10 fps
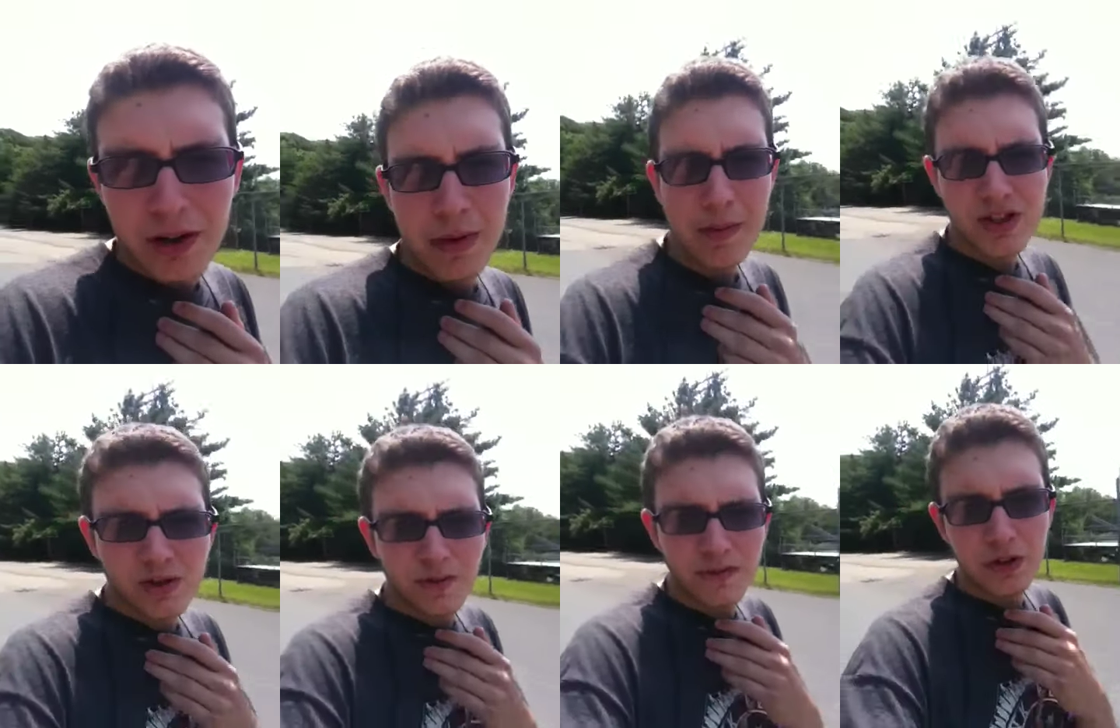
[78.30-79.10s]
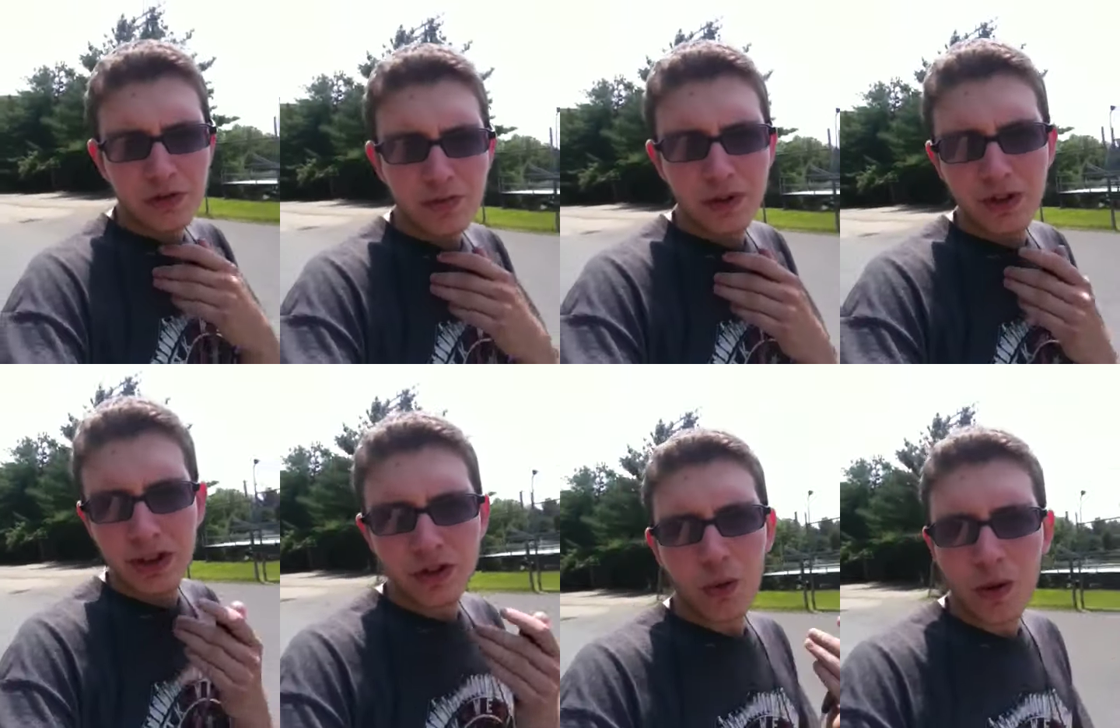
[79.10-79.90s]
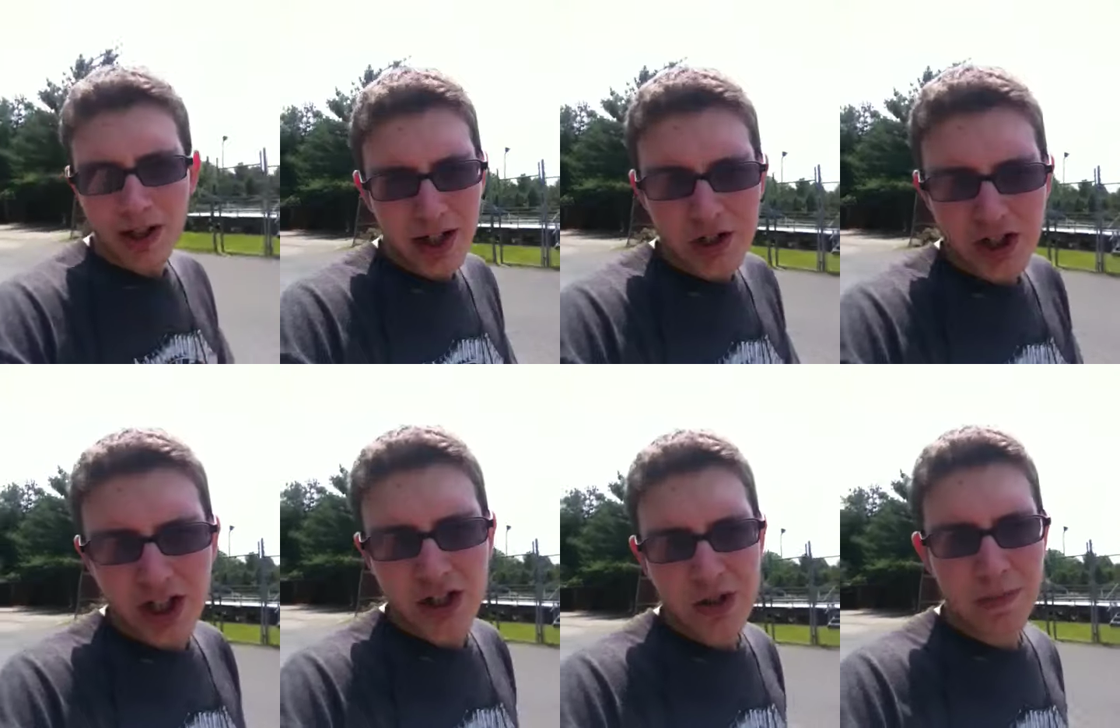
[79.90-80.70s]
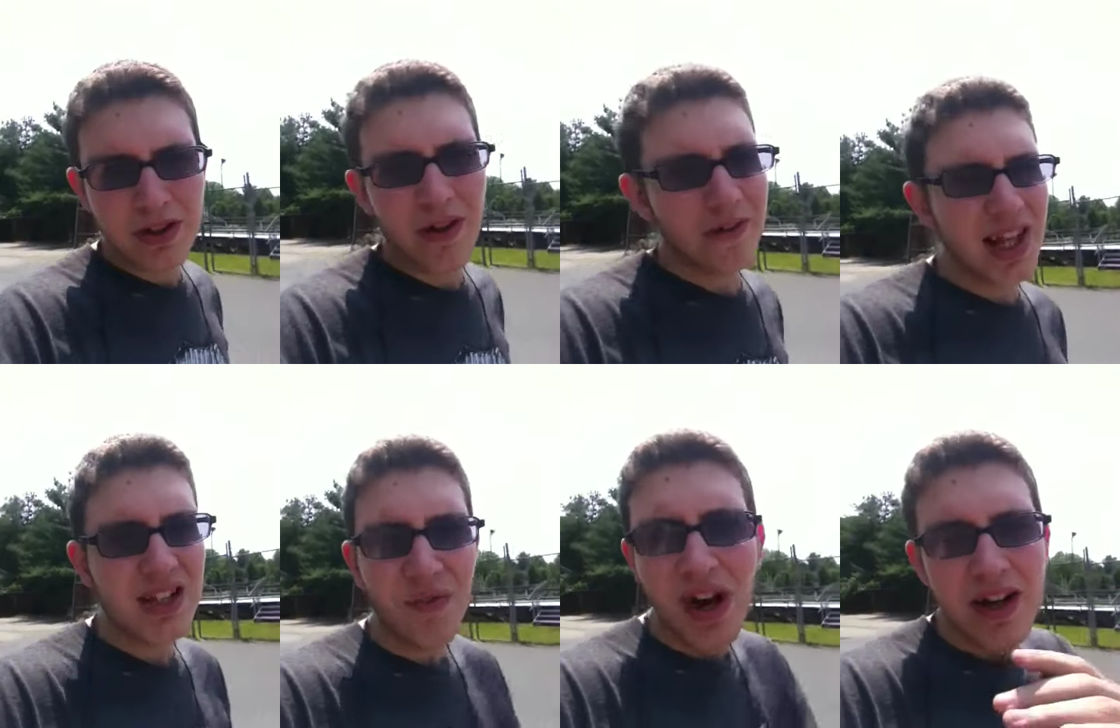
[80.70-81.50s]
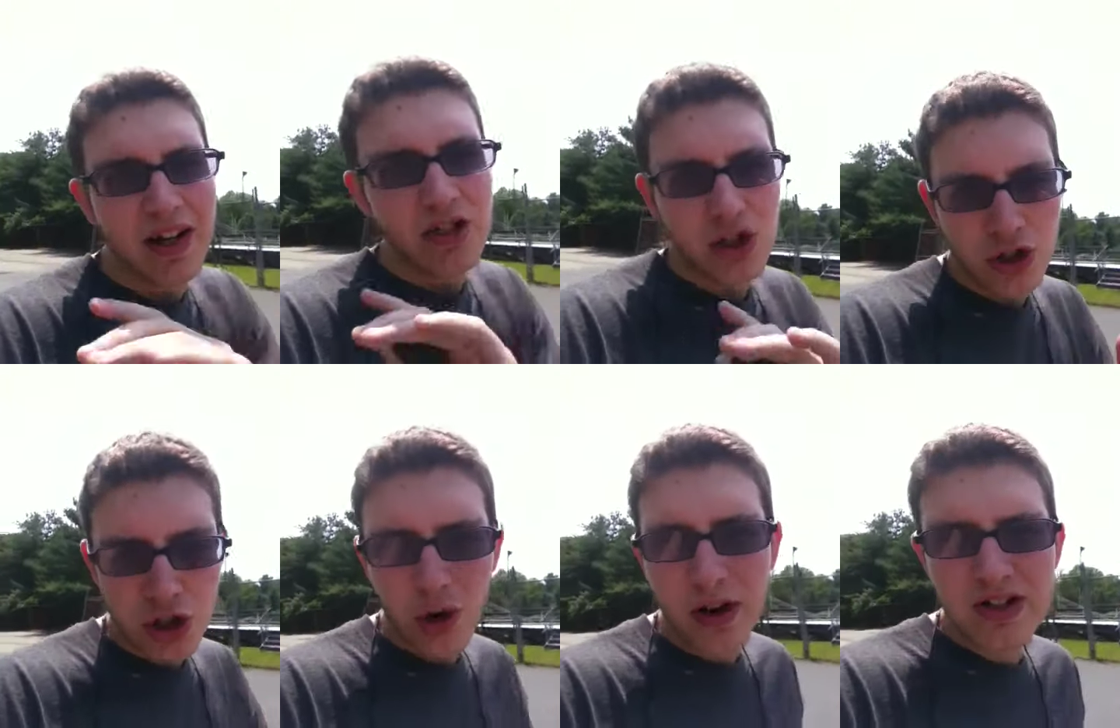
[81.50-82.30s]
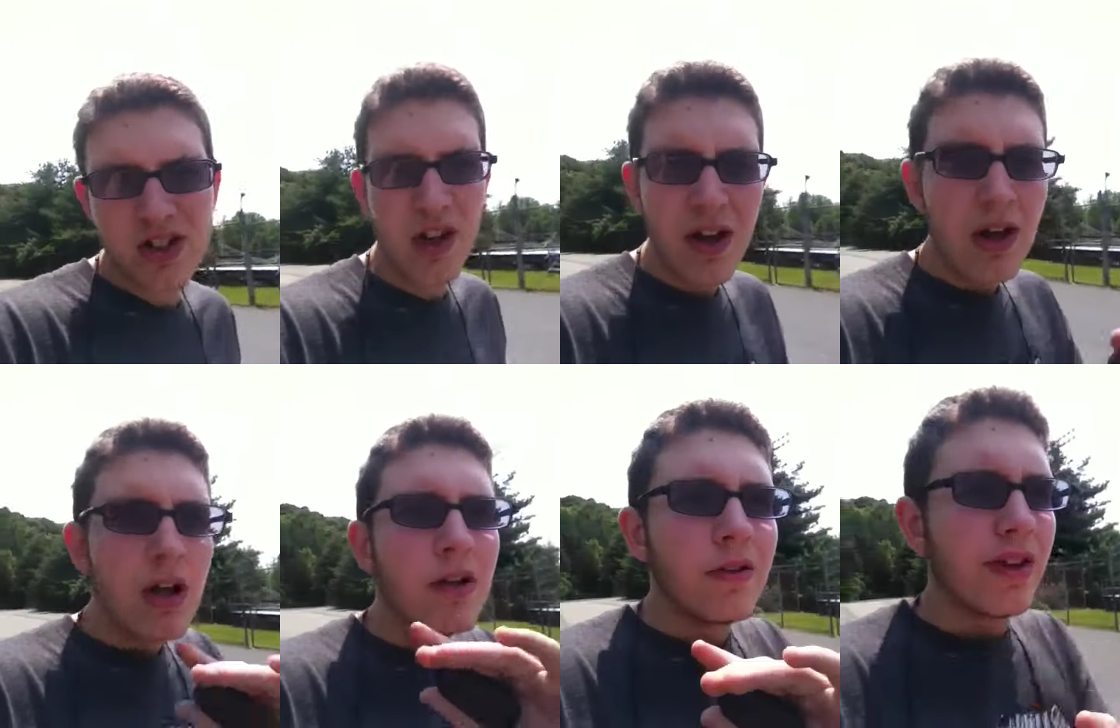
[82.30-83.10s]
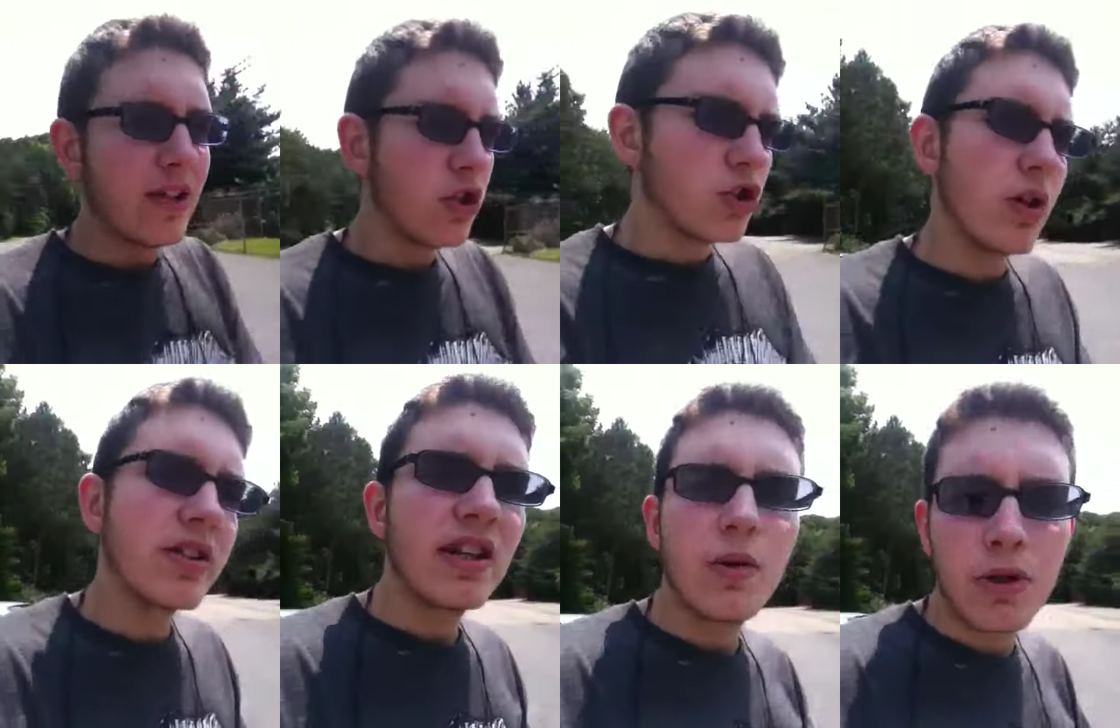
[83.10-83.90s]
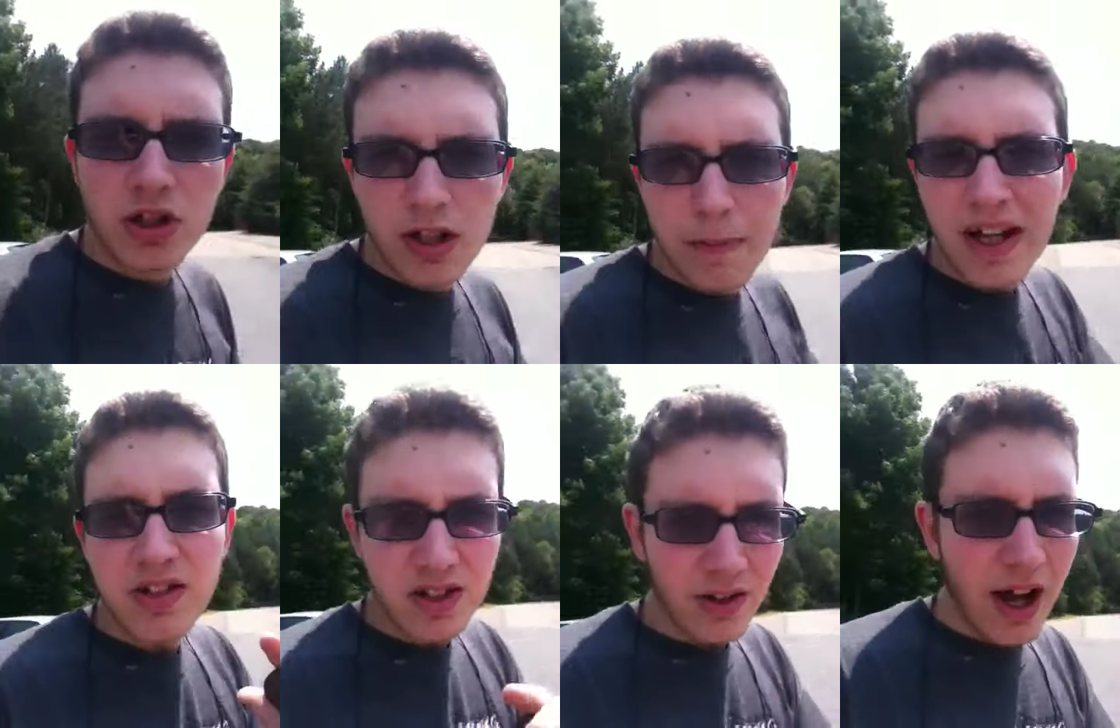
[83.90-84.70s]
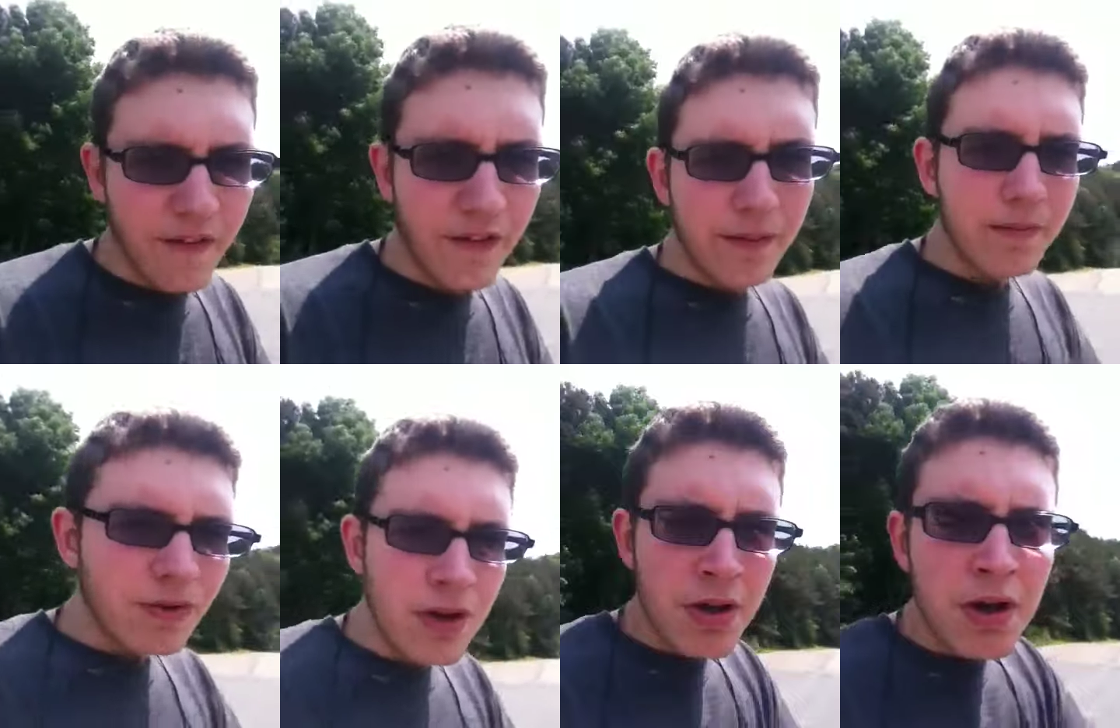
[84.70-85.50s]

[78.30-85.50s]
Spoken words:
maybe some of you really don't want an education, but that's fine, that's your choice. That's your choice, and I wish you the best in life.